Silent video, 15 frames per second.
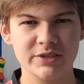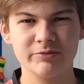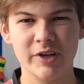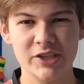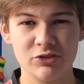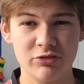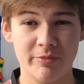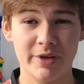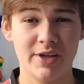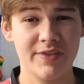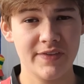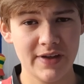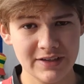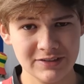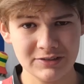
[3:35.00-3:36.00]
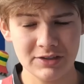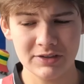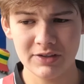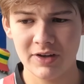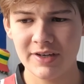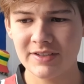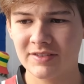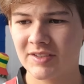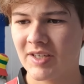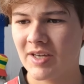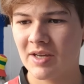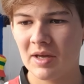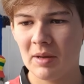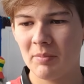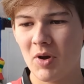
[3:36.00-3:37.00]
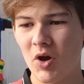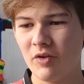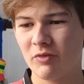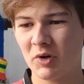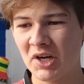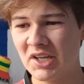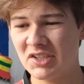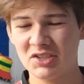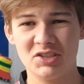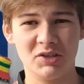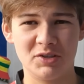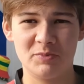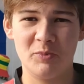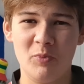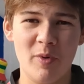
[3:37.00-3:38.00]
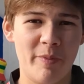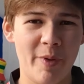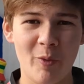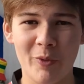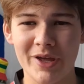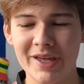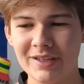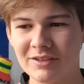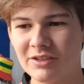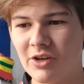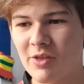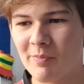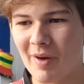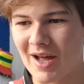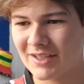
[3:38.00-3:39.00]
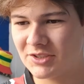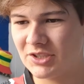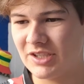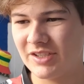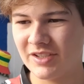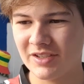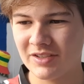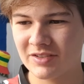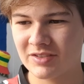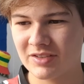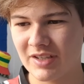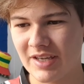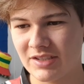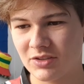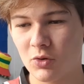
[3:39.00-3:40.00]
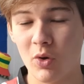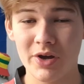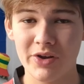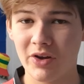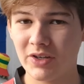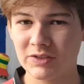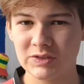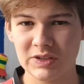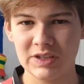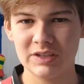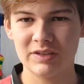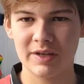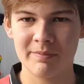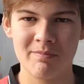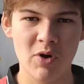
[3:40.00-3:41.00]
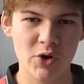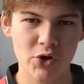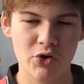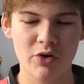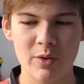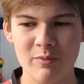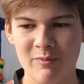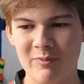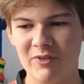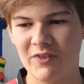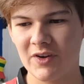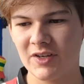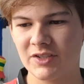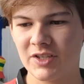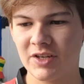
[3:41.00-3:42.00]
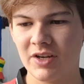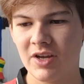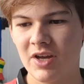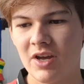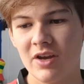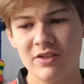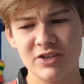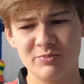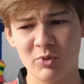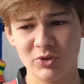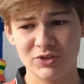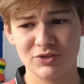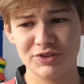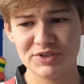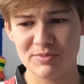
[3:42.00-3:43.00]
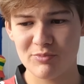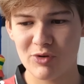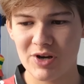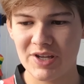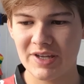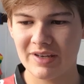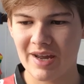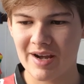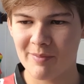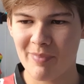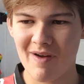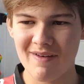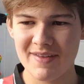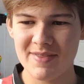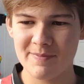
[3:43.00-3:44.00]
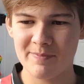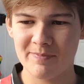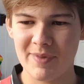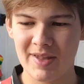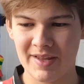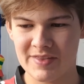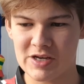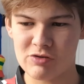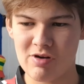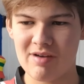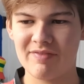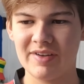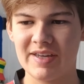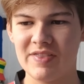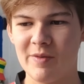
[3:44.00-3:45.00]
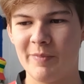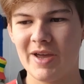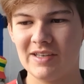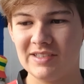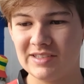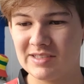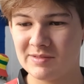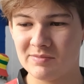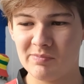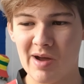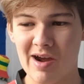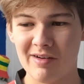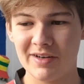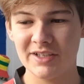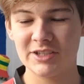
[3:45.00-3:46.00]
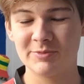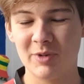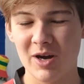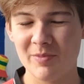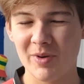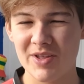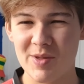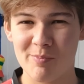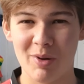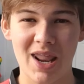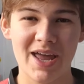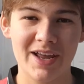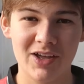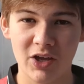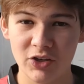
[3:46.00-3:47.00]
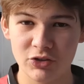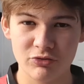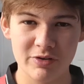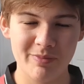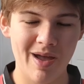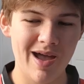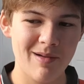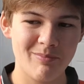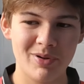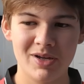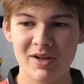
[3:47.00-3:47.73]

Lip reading: and red trimming. I think that does look nice. But overall it just looks a bit weird. You know, the badge is quite nice in its like monochrome version. The sponsor isn't brilliant, and apparently the graphic in the base is apparently inspired by the Black Country map.